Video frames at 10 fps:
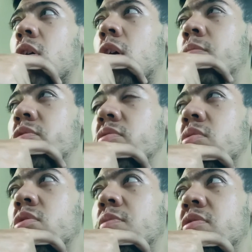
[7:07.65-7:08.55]
I mean there's
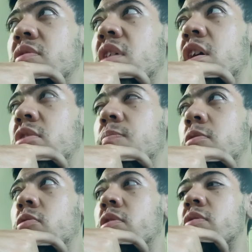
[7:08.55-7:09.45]
going to be the end
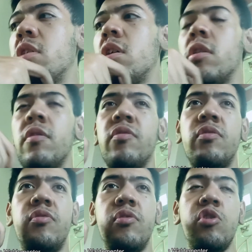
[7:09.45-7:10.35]
period the
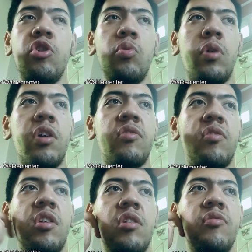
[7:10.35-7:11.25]

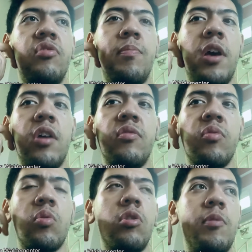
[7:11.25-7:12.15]
US and Japan is
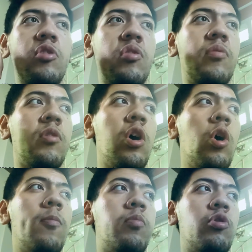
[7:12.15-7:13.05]
going to be the
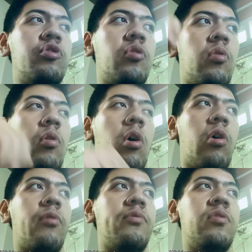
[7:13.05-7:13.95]
pusher
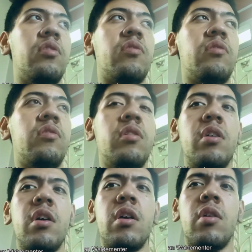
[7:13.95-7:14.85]
of this
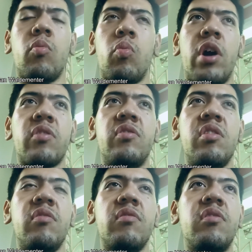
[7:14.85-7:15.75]

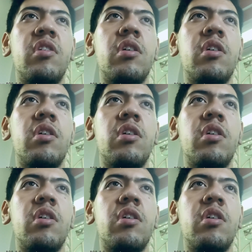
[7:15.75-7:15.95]
vaccines